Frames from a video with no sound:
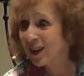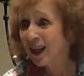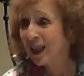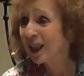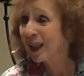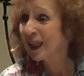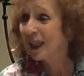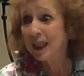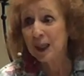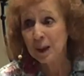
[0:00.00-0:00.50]

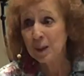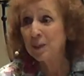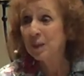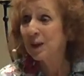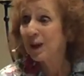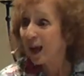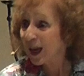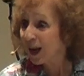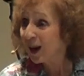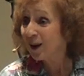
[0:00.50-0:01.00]
take him
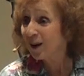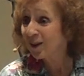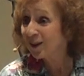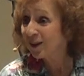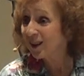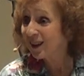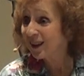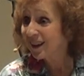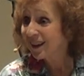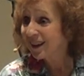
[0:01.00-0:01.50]

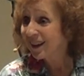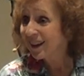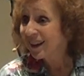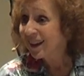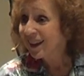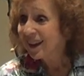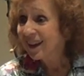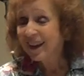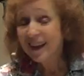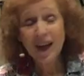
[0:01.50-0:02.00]
down?
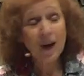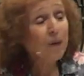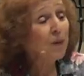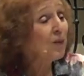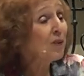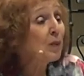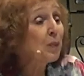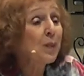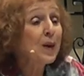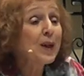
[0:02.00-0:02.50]
That
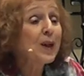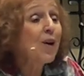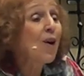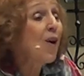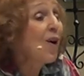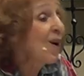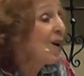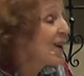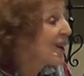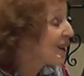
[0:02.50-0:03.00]
was my
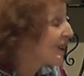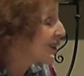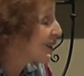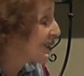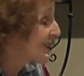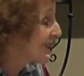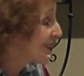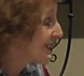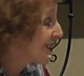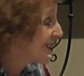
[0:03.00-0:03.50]
God.
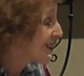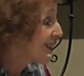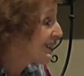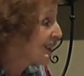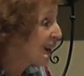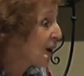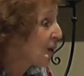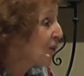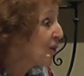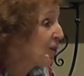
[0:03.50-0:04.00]

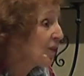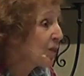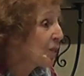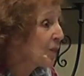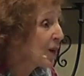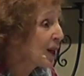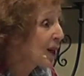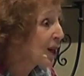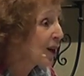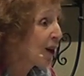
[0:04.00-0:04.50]
That was
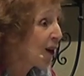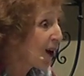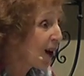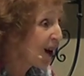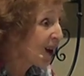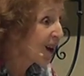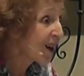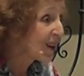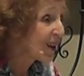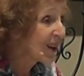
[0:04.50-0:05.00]
my
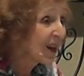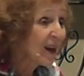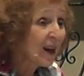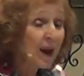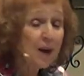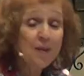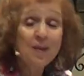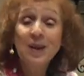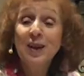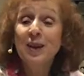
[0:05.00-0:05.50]
God.
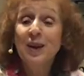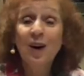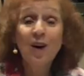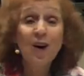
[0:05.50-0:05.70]
I mean,